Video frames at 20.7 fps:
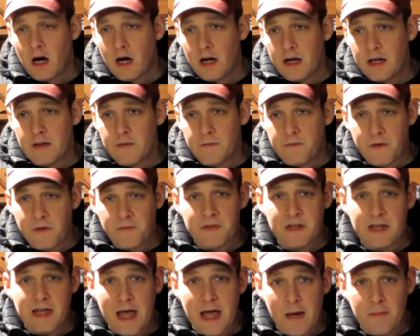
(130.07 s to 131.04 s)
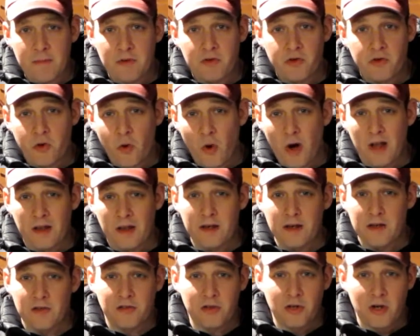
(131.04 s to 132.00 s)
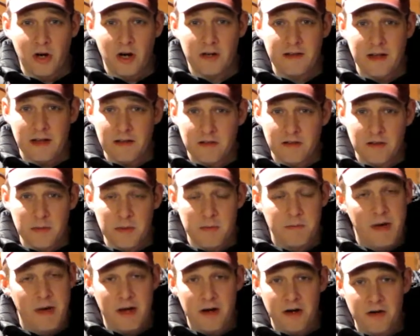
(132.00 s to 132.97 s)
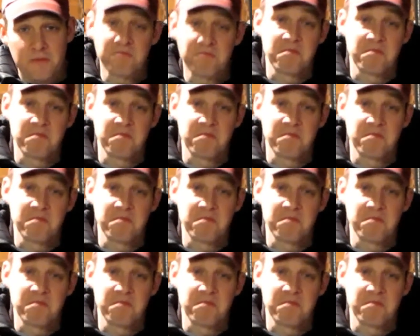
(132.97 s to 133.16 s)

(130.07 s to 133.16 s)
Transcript: in the 50 cabinets, the quality of the cigar tends to be better.